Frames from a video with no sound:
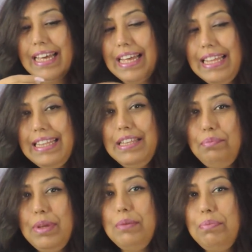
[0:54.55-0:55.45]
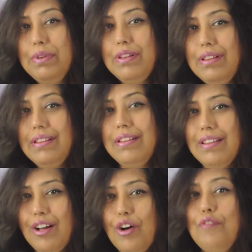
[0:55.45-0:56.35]
and the people
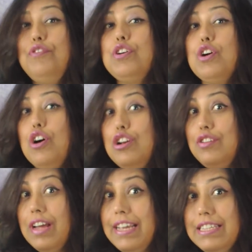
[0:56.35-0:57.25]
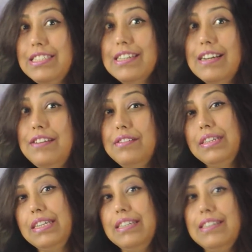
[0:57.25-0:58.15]
of the colonized
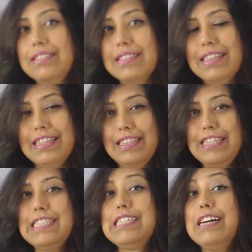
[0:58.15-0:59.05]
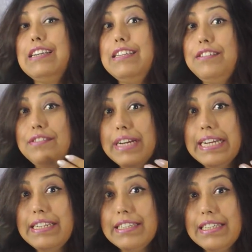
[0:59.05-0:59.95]
countries, they started
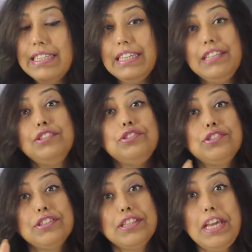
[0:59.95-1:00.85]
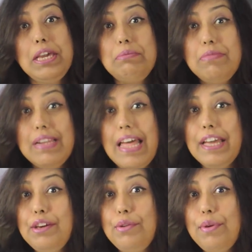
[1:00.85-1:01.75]
writing in the same
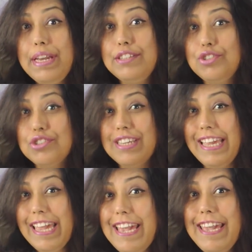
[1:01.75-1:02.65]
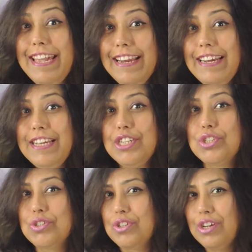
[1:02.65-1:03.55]
language,
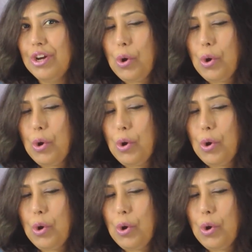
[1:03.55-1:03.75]
English.